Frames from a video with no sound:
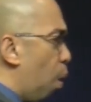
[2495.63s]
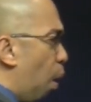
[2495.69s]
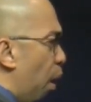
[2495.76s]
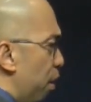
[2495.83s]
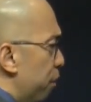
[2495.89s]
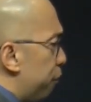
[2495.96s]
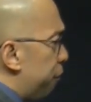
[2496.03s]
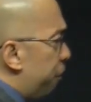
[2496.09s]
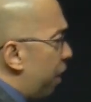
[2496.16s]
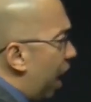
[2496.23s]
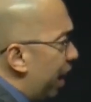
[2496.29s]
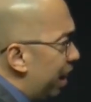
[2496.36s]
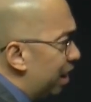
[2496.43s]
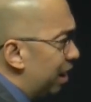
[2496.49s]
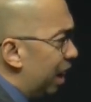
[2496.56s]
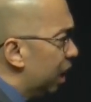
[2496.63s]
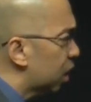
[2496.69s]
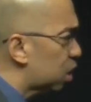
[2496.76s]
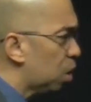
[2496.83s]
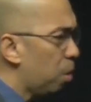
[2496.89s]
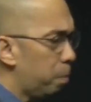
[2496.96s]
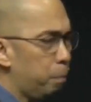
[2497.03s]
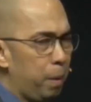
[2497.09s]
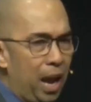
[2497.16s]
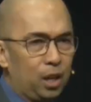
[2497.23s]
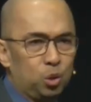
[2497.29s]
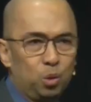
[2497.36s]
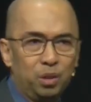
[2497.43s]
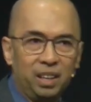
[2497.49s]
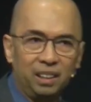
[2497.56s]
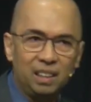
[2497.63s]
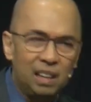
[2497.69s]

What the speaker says: on fire and so passionate.